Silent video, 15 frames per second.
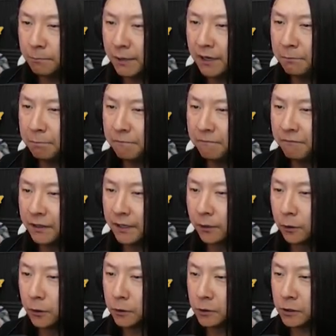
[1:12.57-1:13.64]
Big
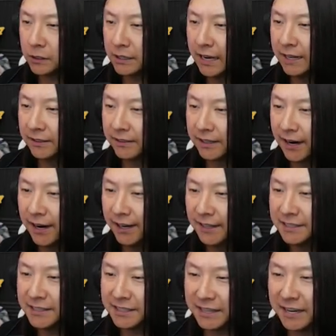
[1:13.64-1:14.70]
vehicles, they kind
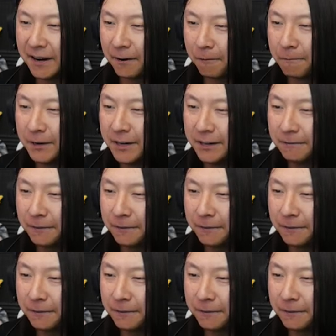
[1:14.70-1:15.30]
of scare me,